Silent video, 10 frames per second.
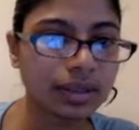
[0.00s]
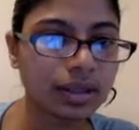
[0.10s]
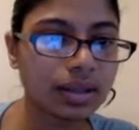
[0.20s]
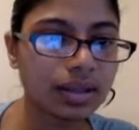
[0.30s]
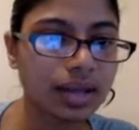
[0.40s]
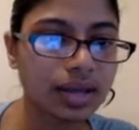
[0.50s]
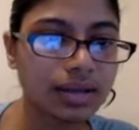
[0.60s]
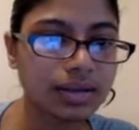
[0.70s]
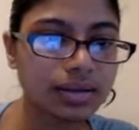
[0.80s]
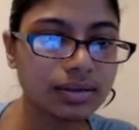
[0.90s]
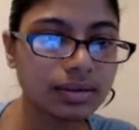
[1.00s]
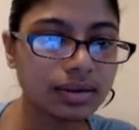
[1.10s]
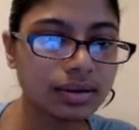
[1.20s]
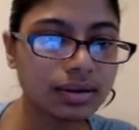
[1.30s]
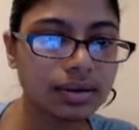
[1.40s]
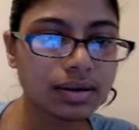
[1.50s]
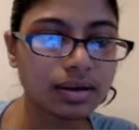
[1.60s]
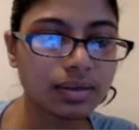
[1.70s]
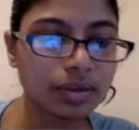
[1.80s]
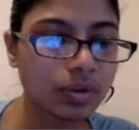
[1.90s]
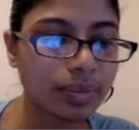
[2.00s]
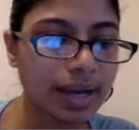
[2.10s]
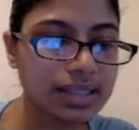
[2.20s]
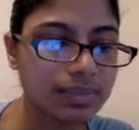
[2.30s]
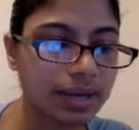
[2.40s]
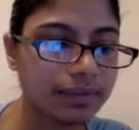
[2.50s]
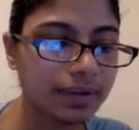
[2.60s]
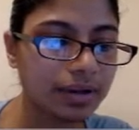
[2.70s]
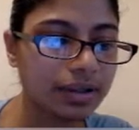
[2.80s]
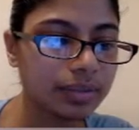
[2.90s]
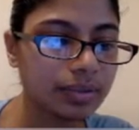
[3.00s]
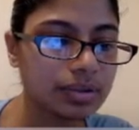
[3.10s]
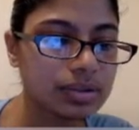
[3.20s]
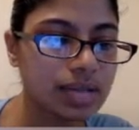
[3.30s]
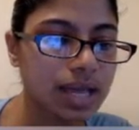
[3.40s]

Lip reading: Then I'm going to go back to my variables